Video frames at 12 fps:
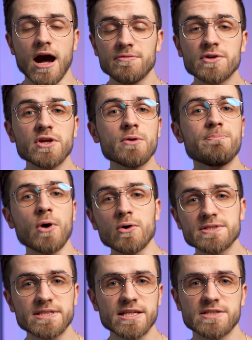After you
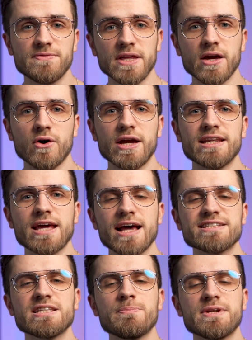post this video, it
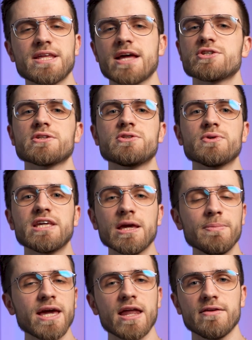has the potential to
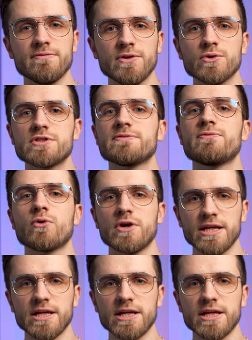keep getting views for